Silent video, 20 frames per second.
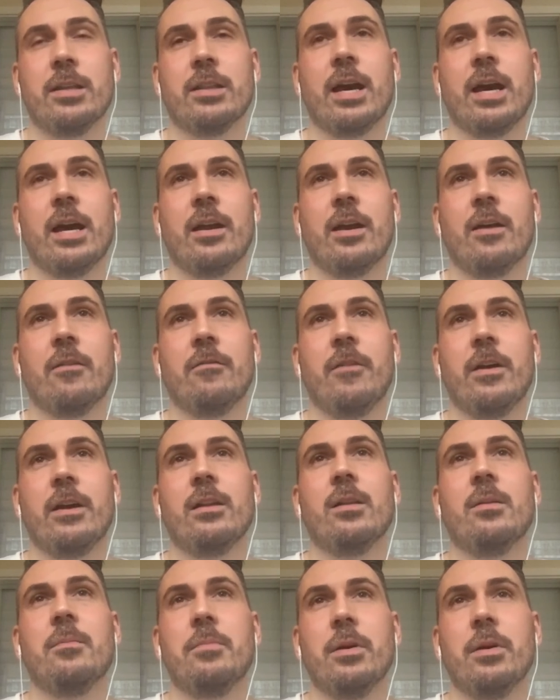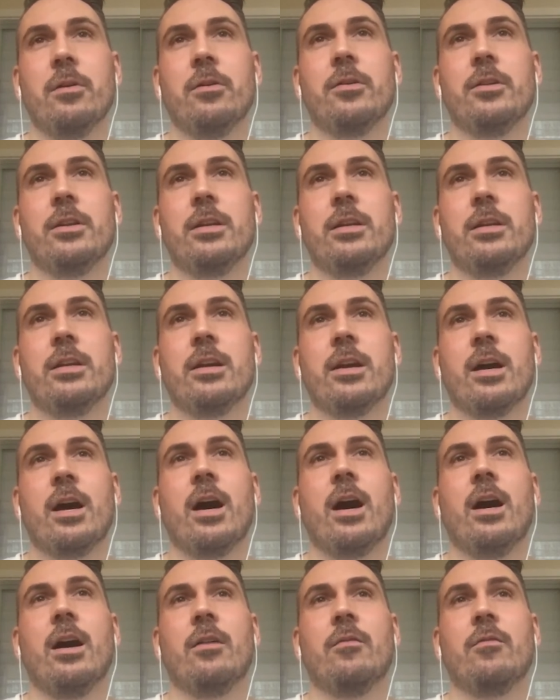That availability
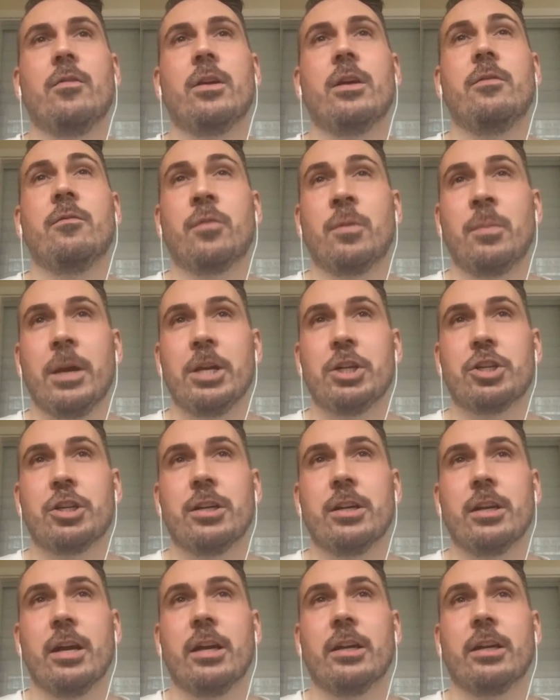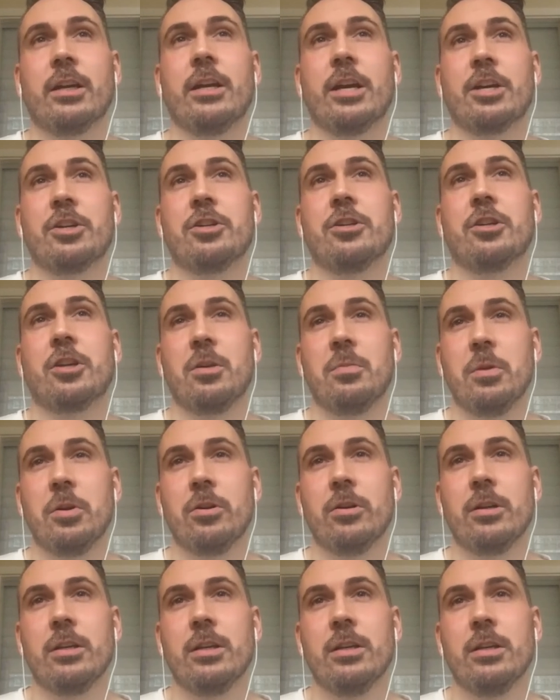of information and connection to
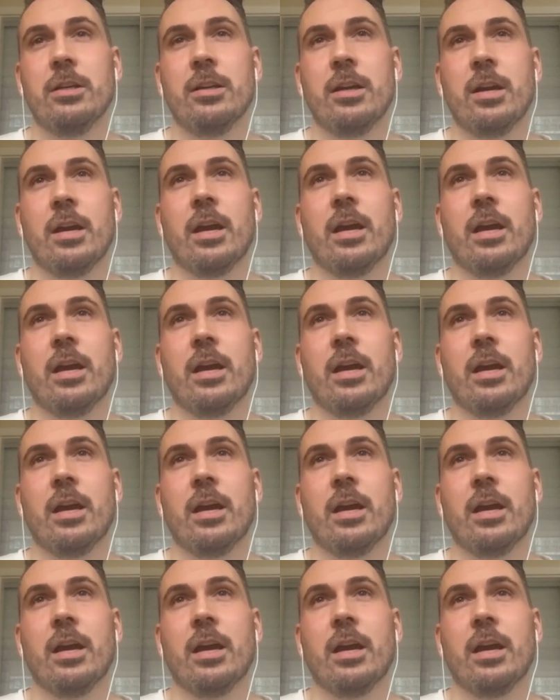community